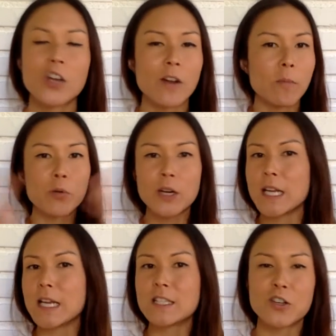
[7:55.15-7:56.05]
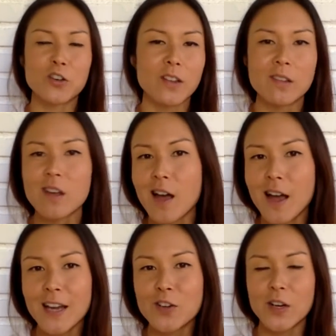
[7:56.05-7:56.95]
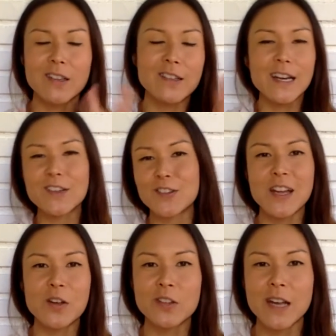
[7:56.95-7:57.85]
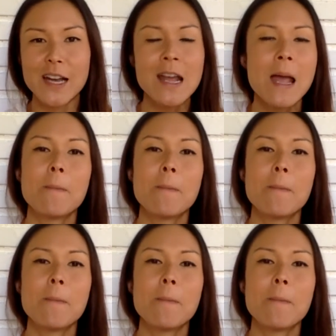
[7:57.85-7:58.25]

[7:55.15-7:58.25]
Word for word: You can have a pretty interior design, great aesthetics on the outside,